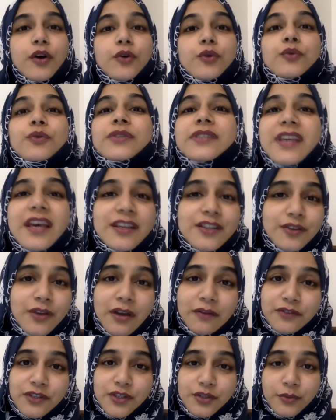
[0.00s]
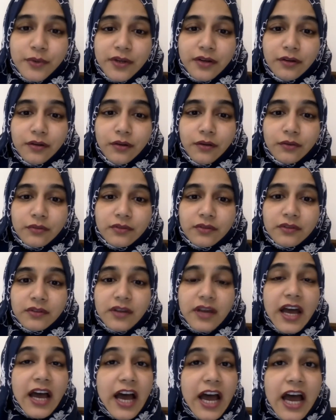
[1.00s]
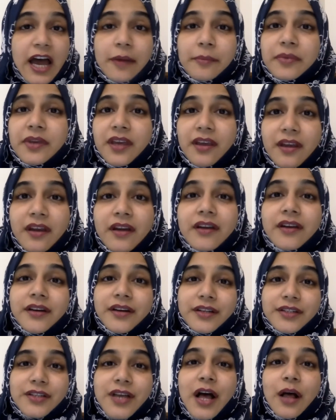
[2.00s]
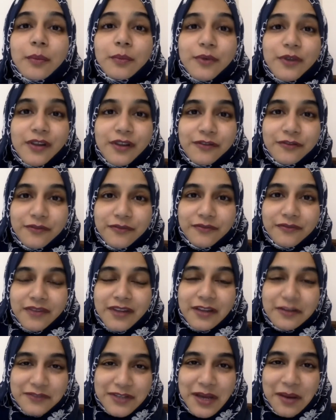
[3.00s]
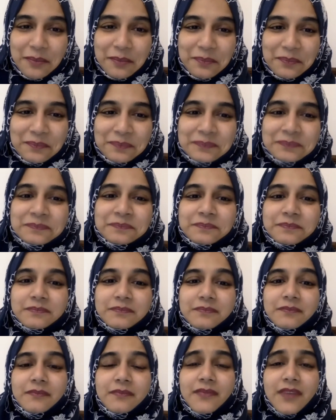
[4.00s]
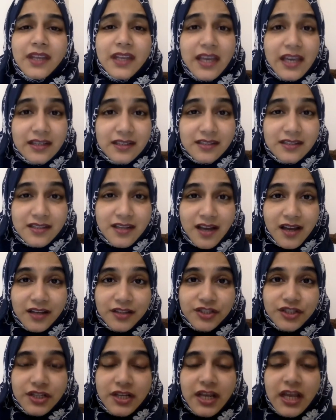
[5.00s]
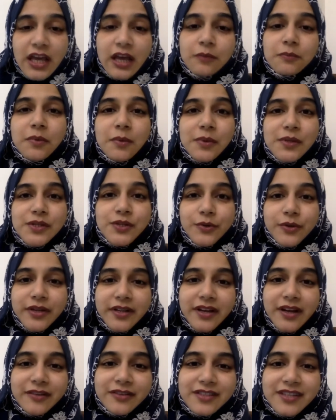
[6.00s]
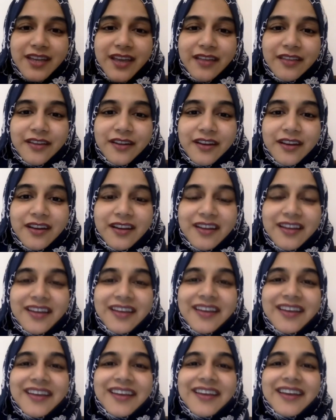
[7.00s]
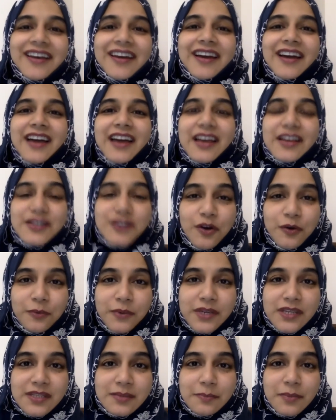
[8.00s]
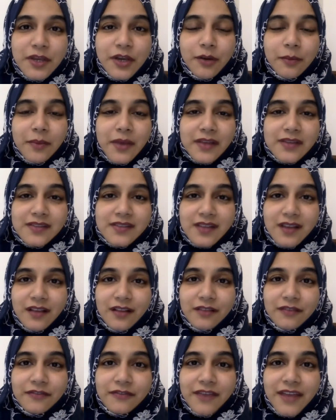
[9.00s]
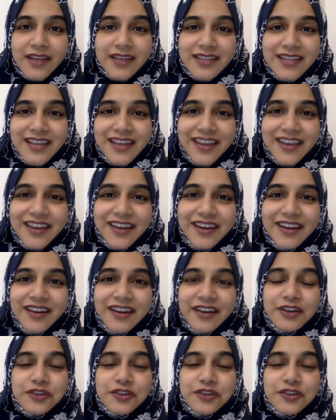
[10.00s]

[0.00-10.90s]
Who says you have to do it alone? I'm here to help you lift up. Get in touch and we will sort it out together. As always, be your best self and take care.